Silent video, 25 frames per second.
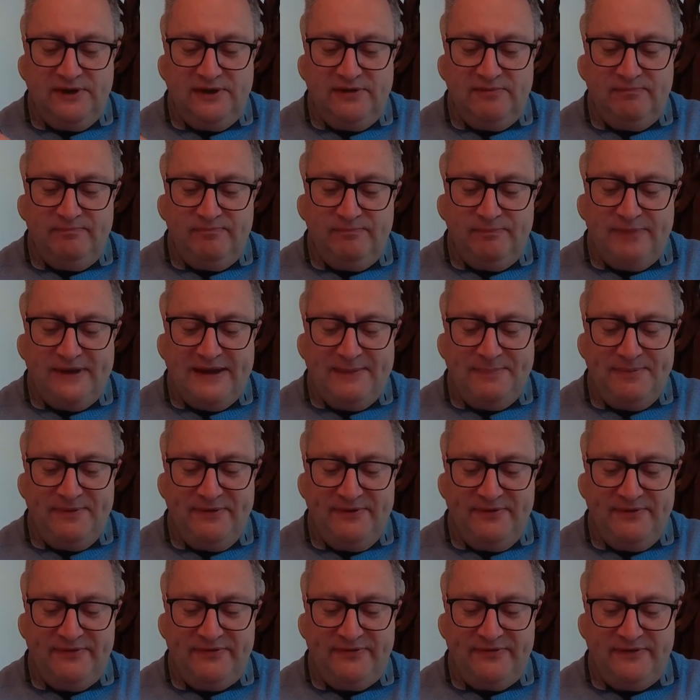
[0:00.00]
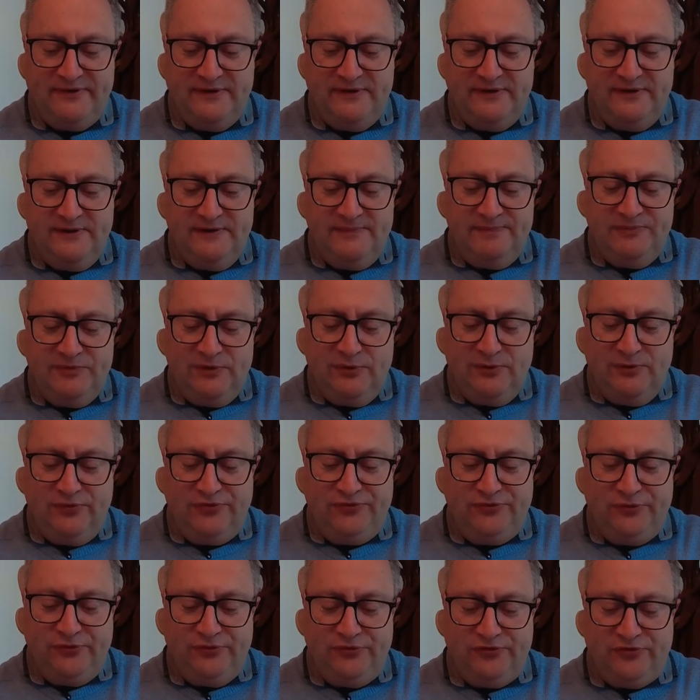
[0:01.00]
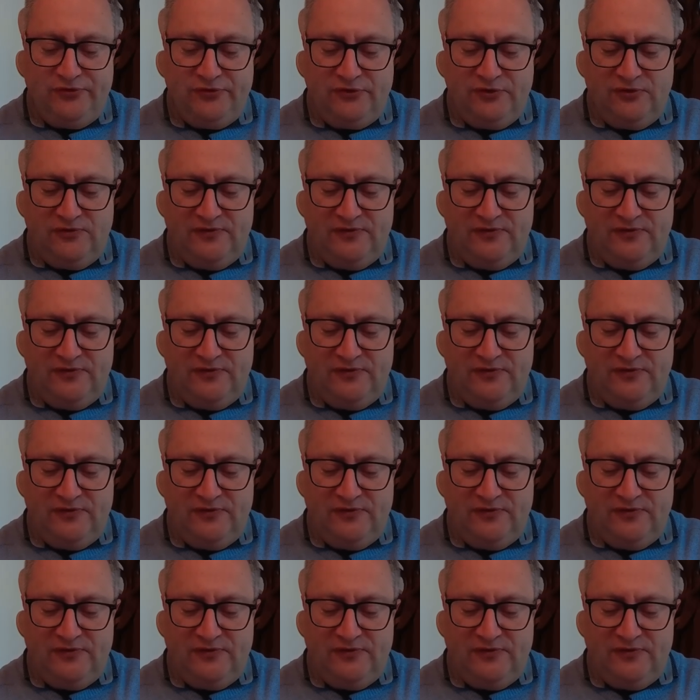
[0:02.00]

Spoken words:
and peppers and all sorts